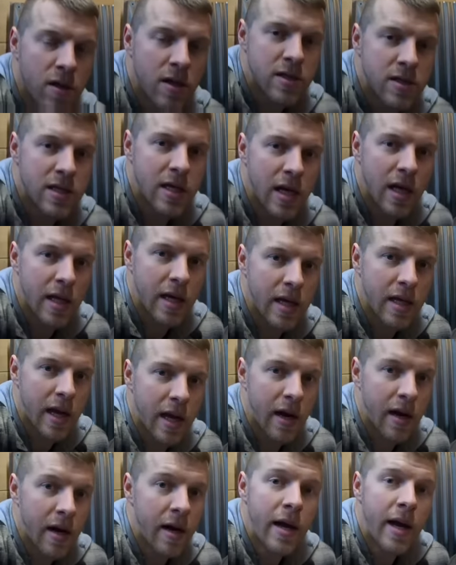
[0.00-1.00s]
the ceiling
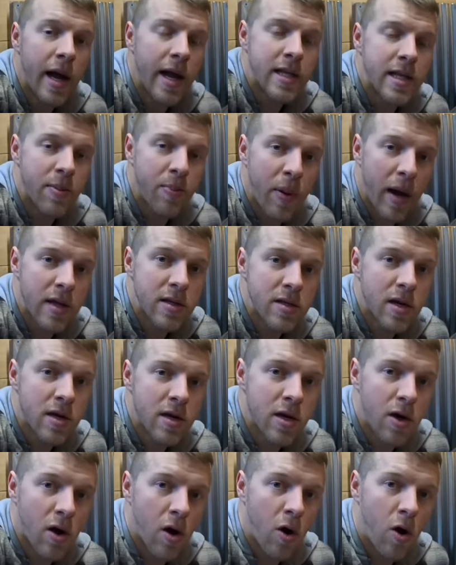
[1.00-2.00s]
there. It depends on
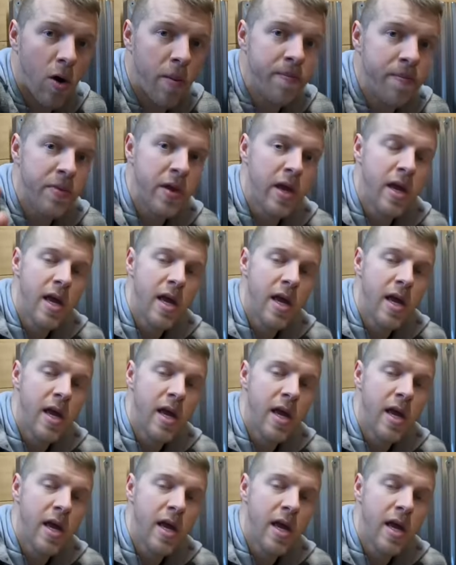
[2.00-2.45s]
your home.